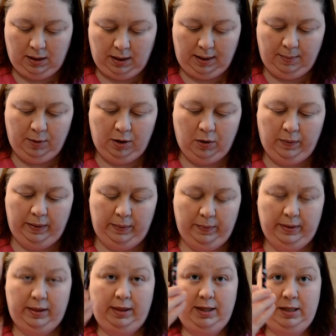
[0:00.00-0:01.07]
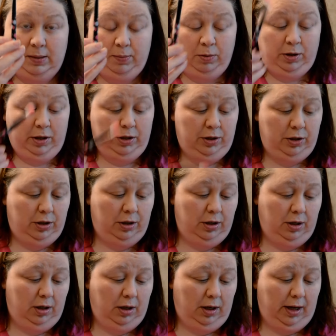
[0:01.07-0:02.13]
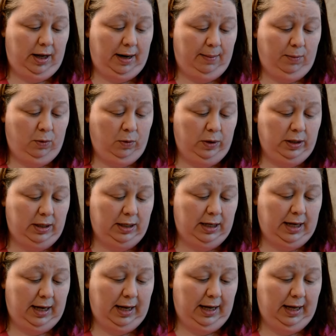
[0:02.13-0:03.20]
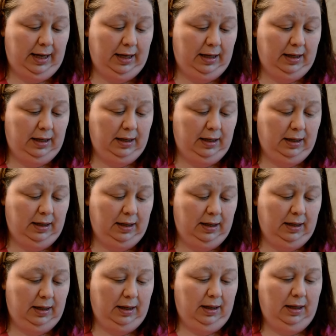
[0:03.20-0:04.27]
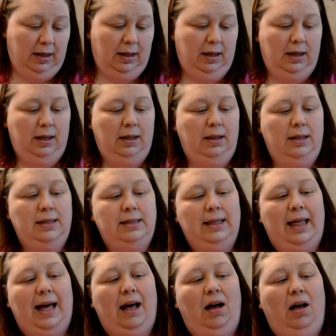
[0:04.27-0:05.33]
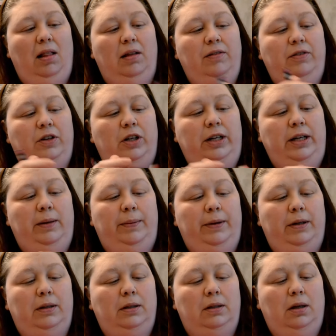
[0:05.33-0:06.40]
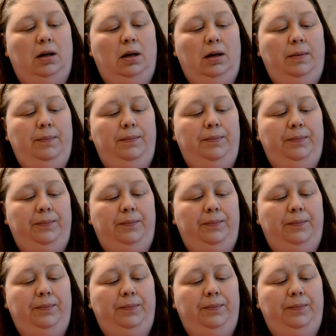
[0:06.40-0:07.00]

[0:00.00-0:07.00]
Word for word: I'm gonna go in with this brush and I'm going to take this light olive green up here at the top